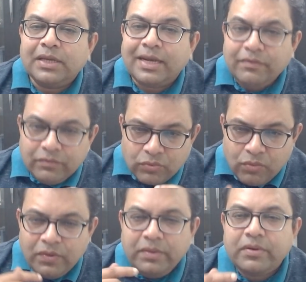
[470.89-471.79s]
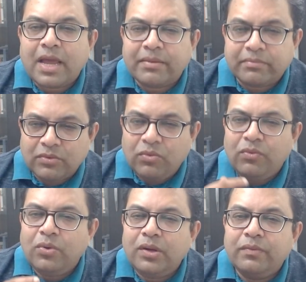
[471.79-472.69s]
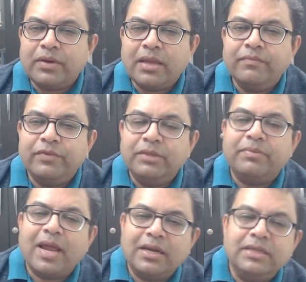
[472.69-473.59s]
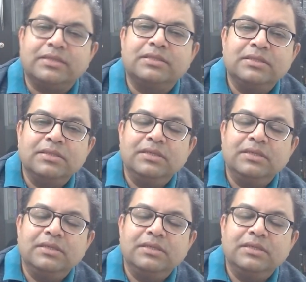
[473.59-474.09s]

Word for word: And over time, over time with practice,